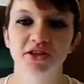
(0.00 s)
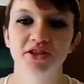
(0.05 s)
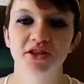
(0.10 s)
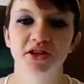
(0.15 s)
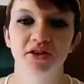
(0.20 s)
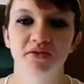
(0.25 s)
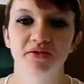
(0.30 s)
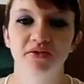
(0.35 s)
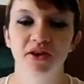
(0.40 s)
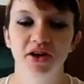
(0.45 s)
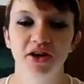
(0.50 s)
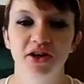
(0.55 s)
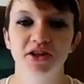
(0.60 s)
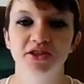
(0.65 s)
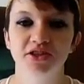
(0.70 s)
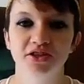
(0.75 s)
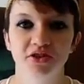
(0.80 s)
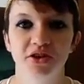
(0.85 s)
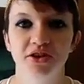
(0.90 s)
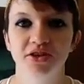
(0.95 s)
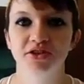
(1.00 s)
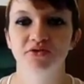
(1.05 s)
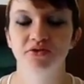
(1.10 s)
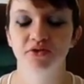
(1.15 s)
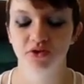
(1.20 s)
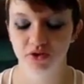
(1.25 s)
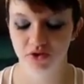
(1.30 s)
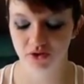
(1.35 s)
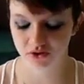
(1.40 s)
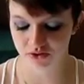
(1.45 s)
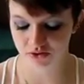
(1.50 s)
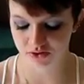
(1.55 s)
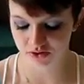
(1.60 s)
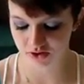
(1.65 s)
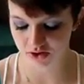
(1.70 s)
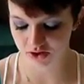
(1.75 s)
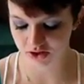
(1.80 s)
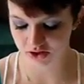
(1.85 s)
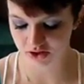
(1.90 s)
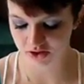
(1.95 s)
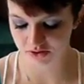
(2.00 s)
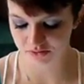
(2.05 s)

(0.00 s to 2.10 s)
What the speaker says: It's a very stressful